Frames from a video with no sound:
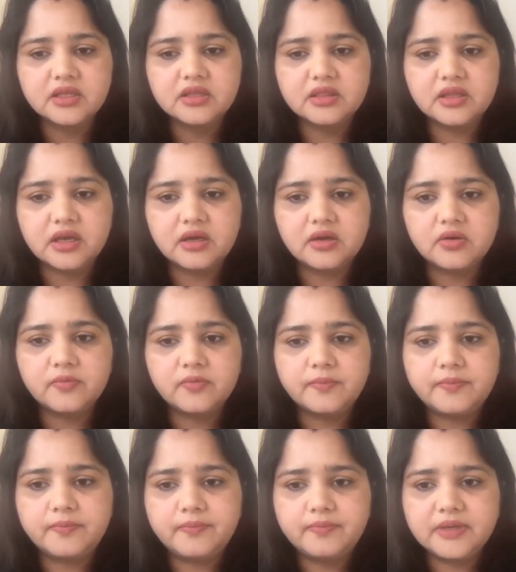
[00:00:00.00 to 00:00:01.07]
Now,
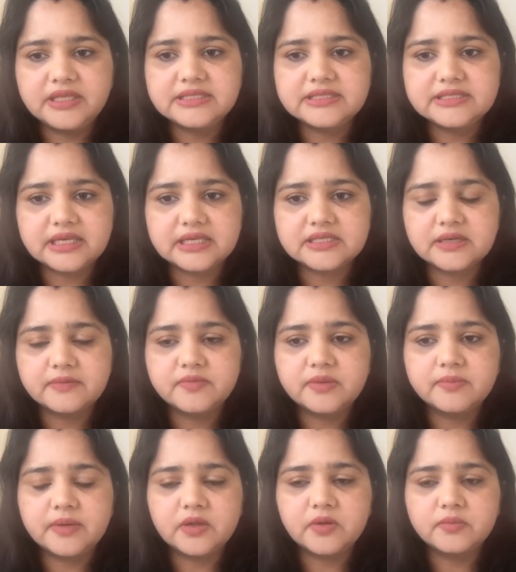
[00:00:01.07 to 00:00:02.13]
please set up the
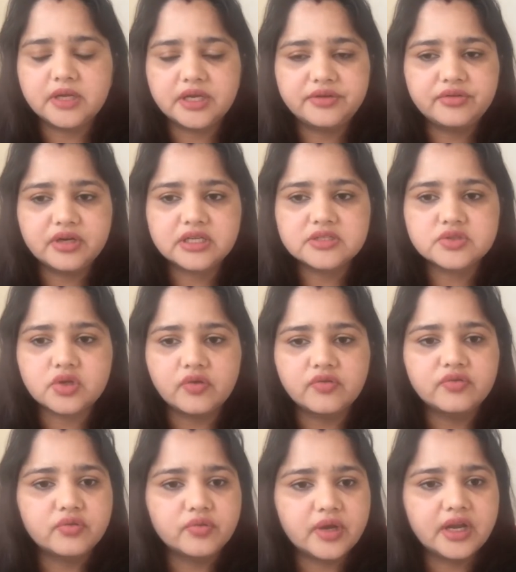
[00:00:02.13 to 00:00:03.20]
biometric
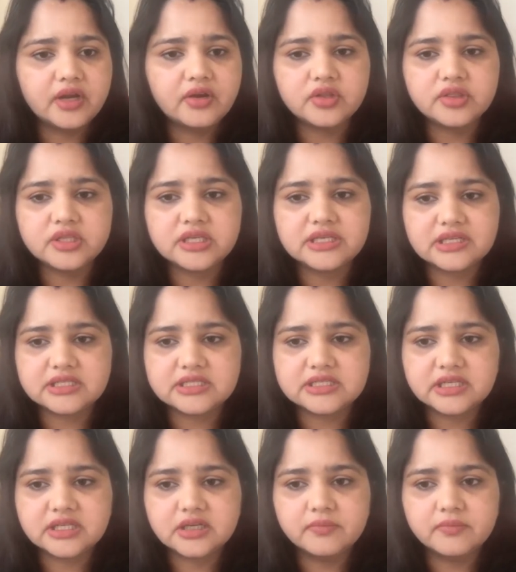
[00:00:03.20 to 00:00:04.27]
software on the
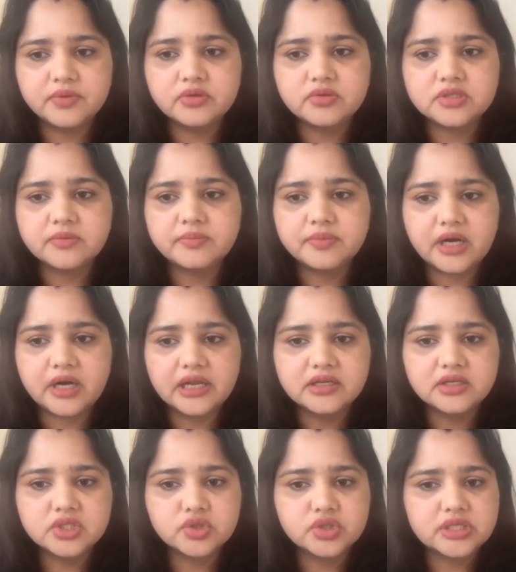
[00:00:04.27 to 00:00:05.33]
testing computer prior
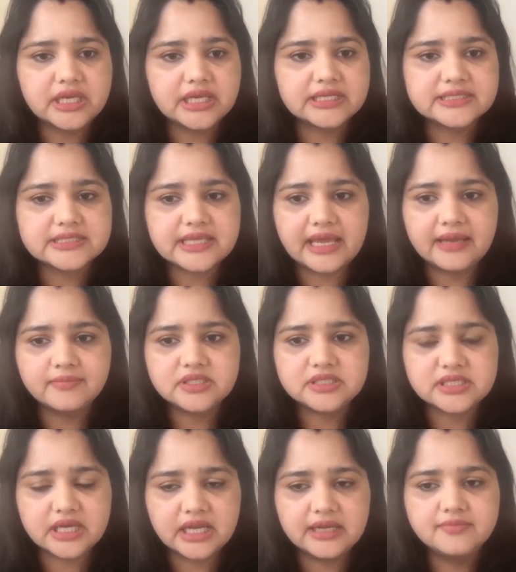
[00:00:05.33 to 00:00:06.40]
to the exam
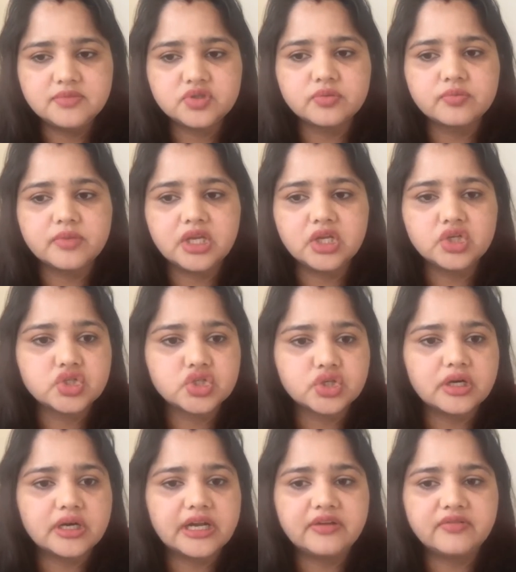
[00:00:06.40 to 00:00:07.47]
time to make
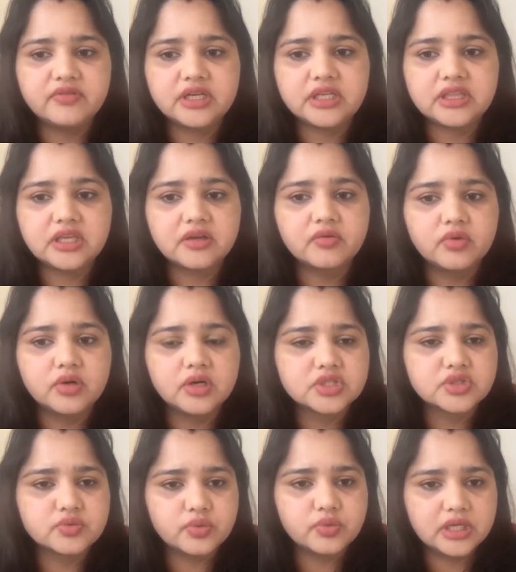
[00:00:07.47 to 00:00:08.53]
sure everything
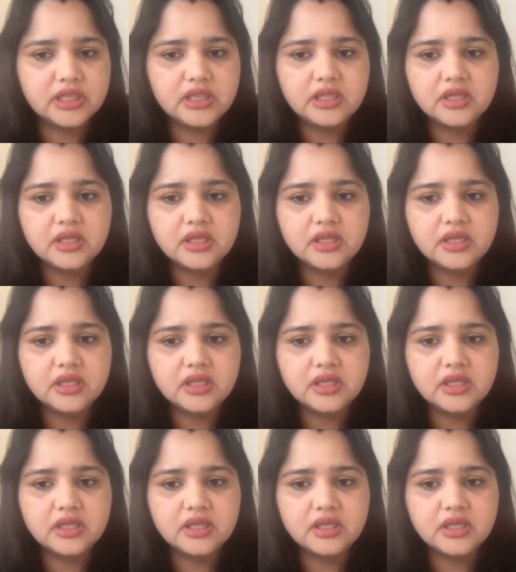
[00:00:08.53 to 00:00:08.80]
works well.